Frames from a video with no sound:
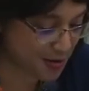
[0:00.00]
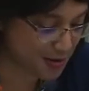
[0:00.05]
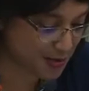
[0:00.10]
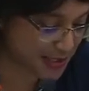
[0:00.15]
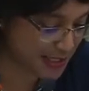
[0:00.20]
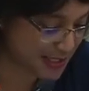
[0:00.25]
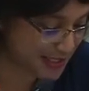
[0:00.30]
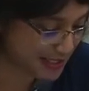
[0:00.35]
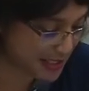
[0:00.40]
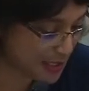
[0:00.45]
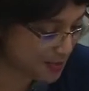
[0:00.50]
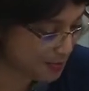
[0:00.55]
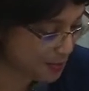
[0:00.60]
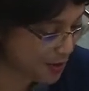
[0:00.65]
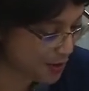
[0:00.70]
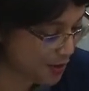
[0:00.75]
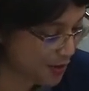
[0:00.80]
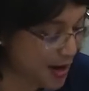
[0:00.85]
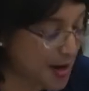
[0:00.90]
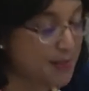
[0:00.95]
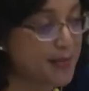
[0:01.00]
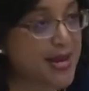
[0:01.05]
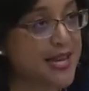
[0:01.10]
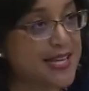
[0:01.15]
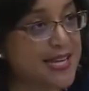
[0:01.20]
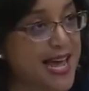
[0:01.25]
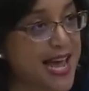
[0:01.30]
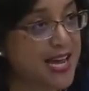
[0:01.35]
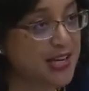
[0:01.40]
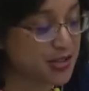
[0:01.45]
O T C program a
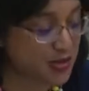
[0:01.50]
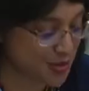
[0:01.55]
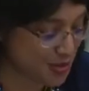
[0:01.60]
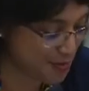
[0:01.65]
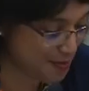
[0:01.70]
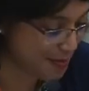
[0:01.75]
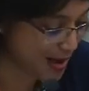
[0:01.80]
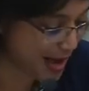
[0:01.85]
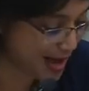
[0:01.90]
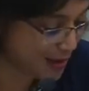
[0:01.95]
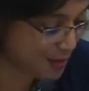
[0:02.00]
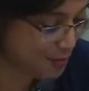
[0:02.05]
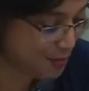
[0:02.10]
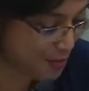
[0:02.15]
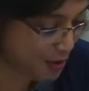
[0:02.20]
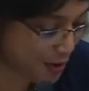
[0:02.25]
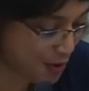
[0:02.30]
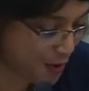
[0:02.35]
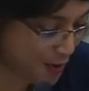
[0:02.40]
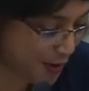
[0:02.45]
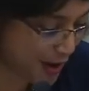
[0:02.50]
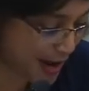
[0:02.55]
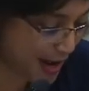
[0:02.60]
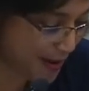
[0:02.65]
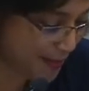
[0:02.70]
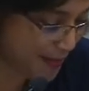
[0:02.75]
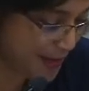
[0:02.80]
national model program,